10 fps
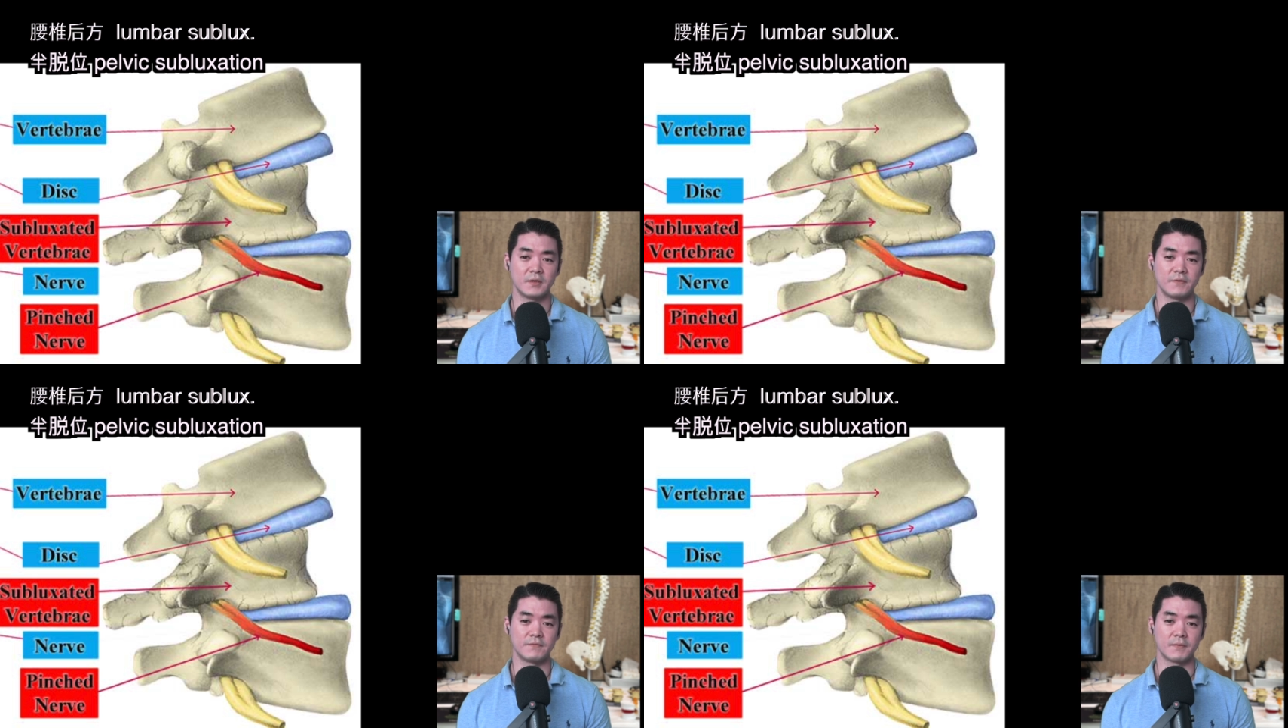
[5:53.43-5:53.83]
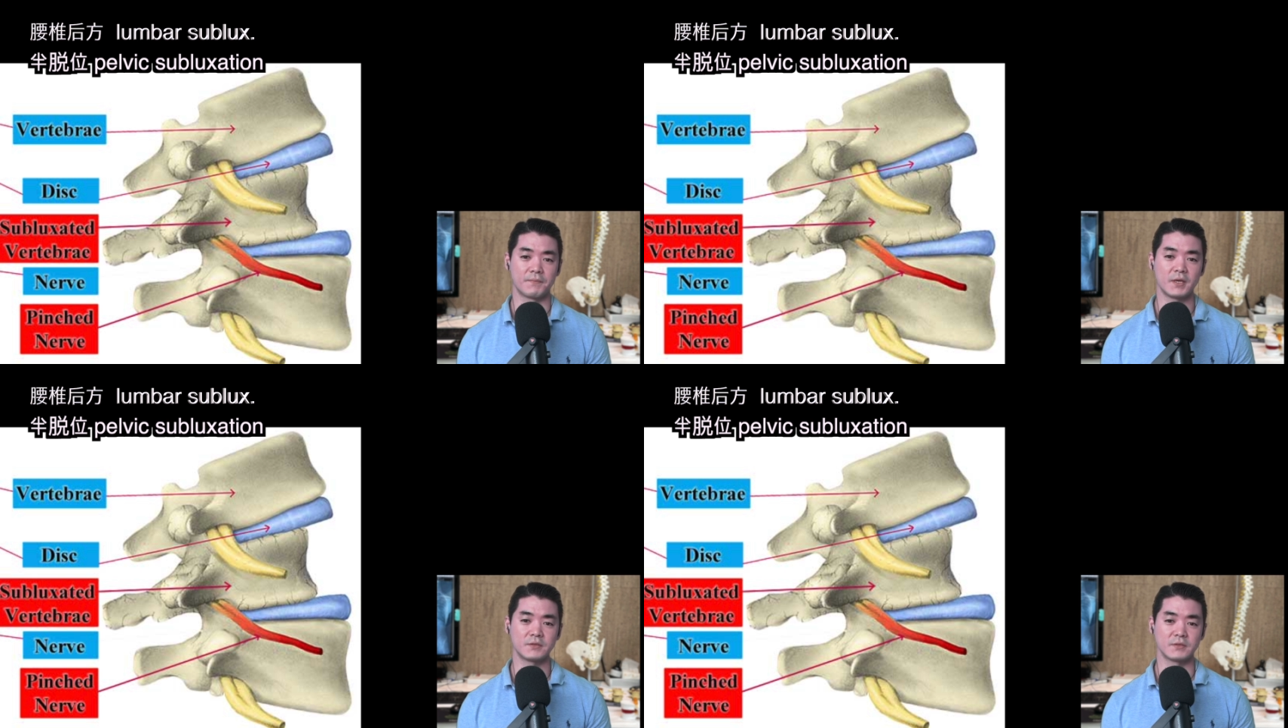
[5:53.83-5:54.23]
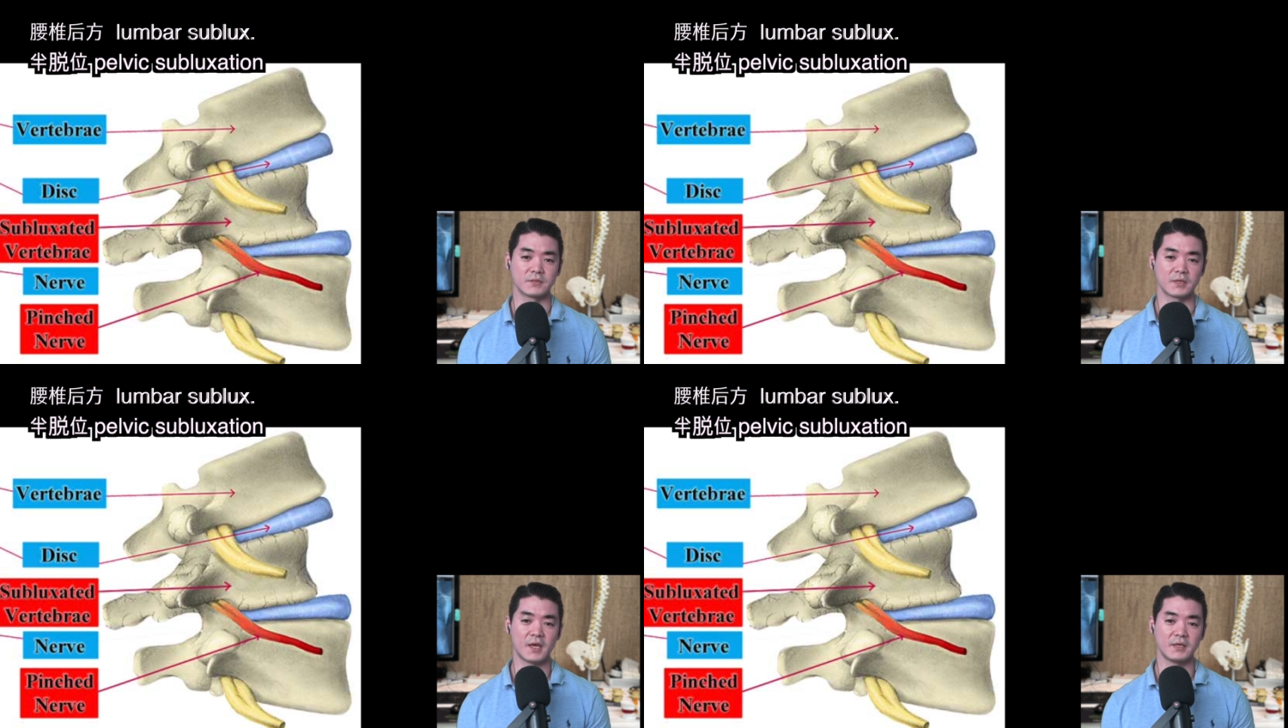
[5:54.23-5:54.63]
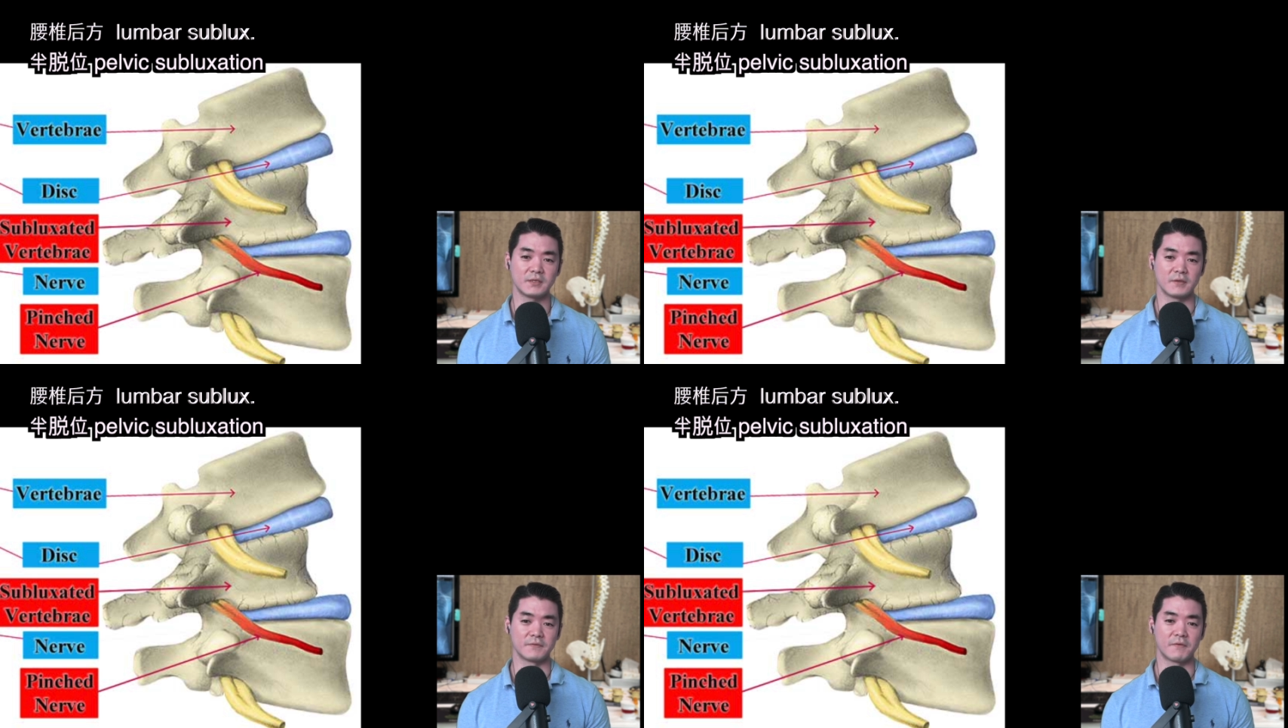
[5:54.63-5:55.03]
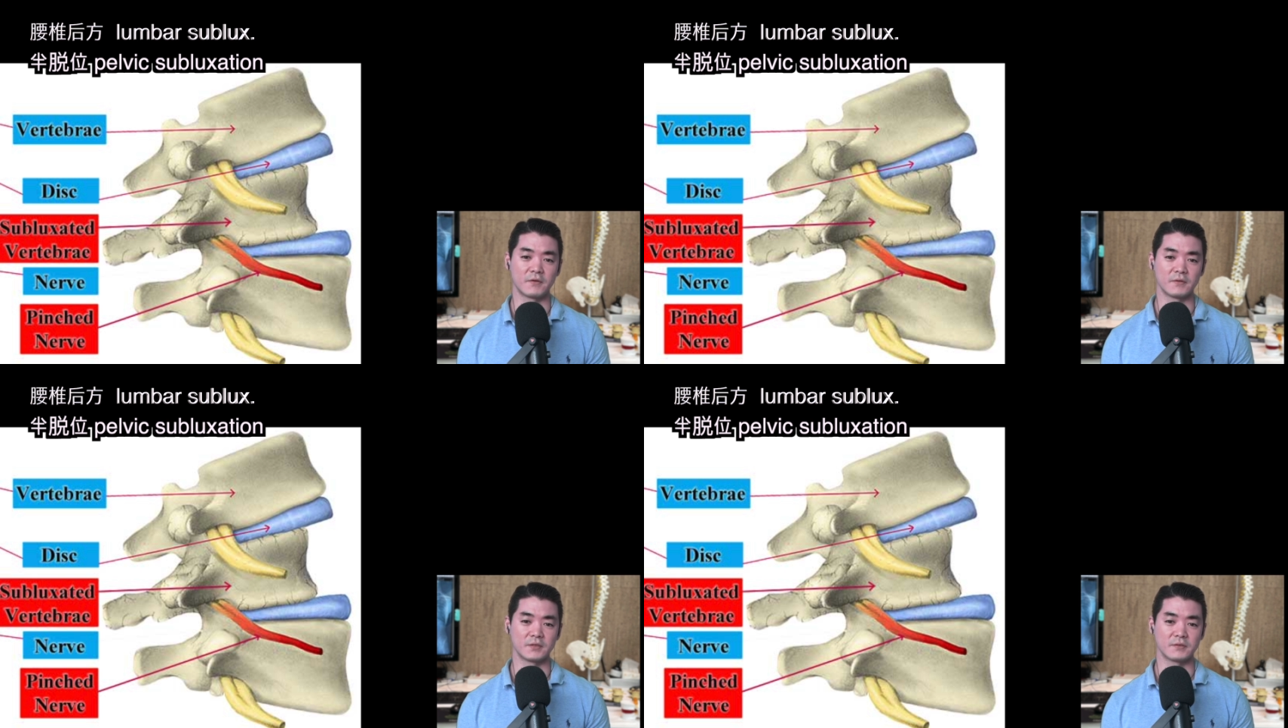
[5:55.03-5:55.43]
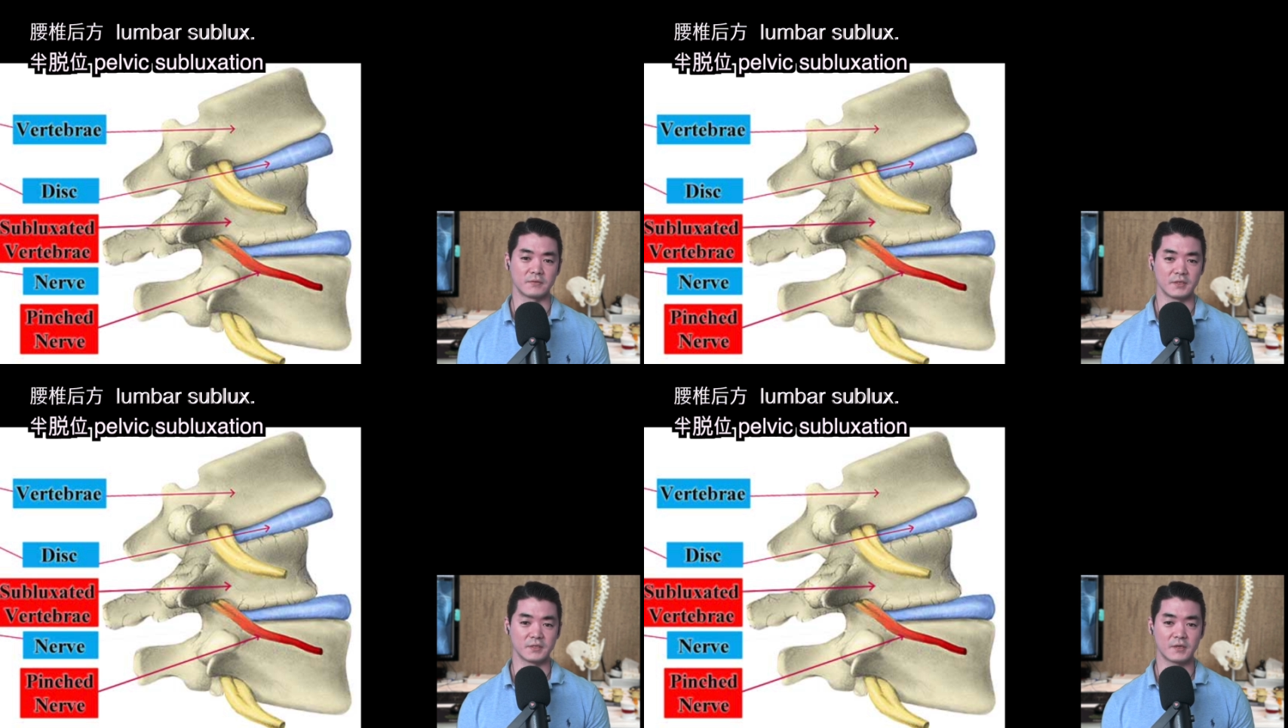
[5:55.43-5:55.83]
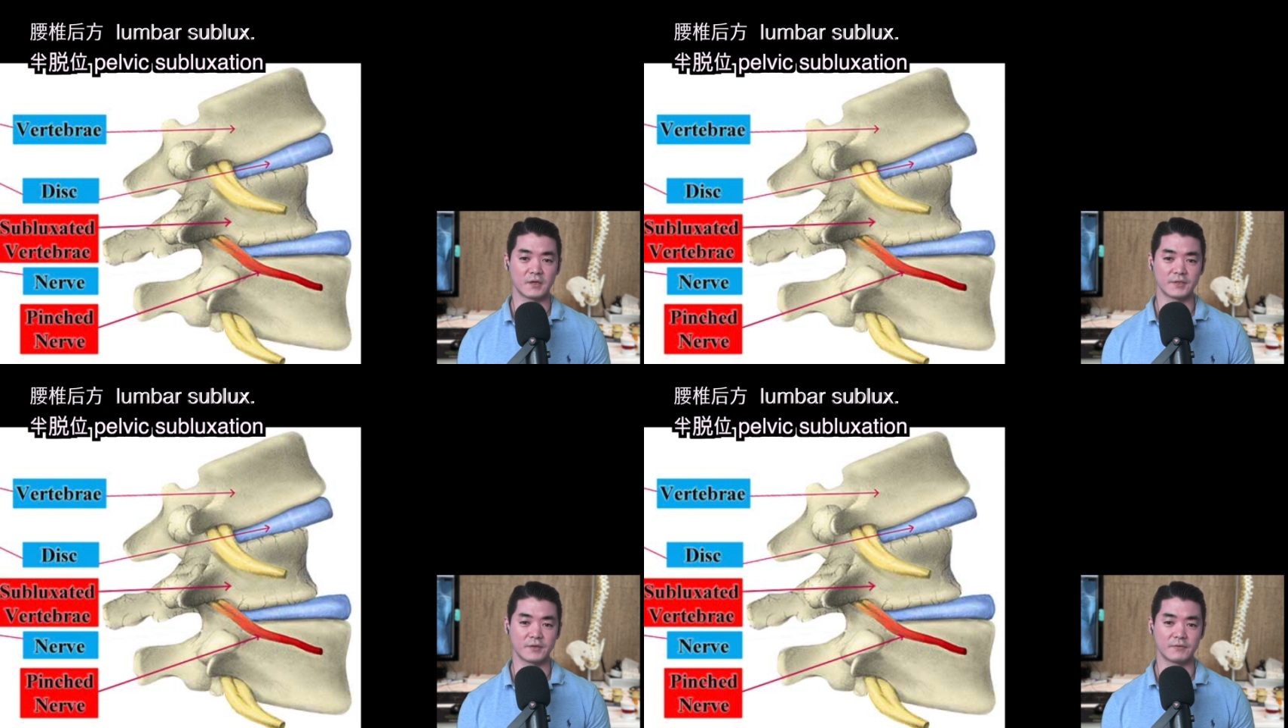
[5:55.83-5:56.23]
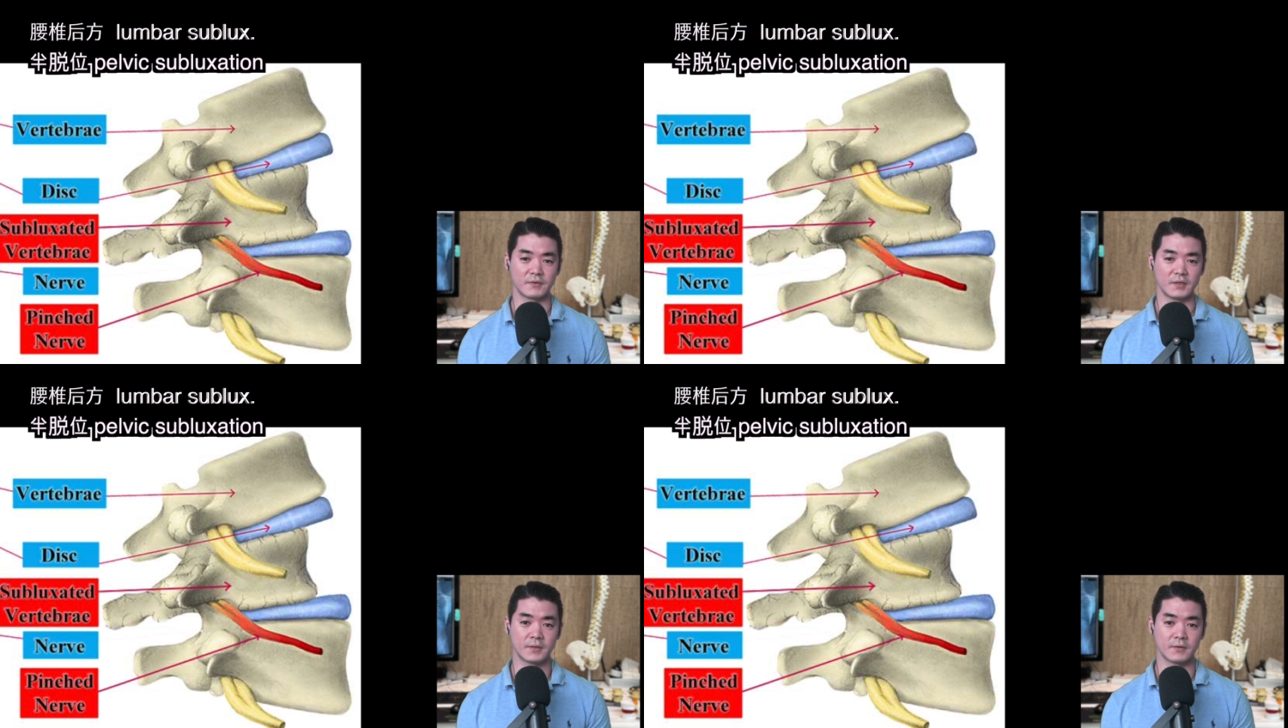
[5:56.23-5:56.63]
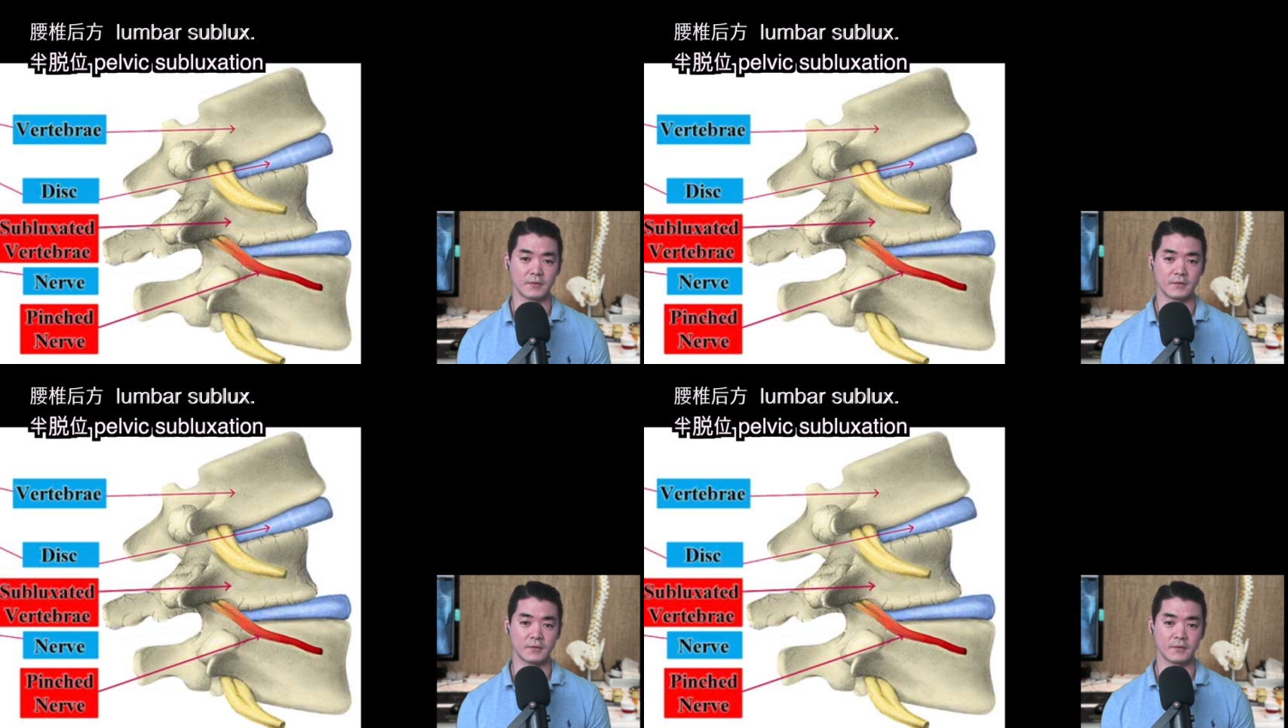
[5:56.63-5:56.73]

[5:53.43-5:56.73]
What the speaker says: If the patient's cases fall into this category,